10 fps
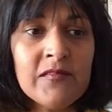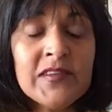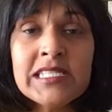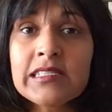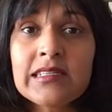
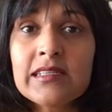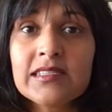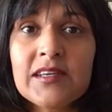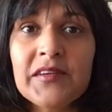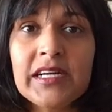physical
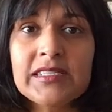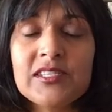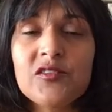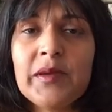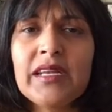
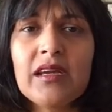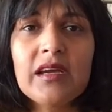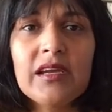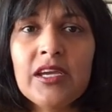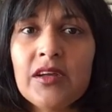difficulties, you've been
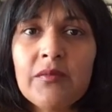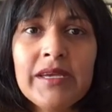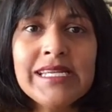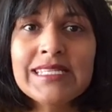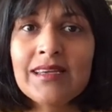
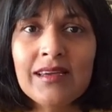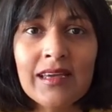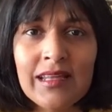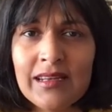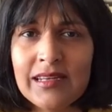meeting
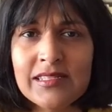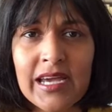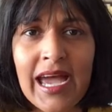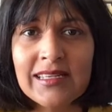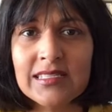and
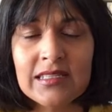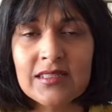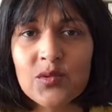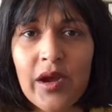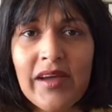to
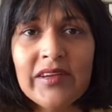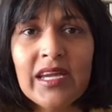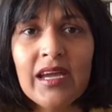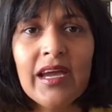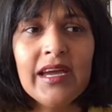accidents, or having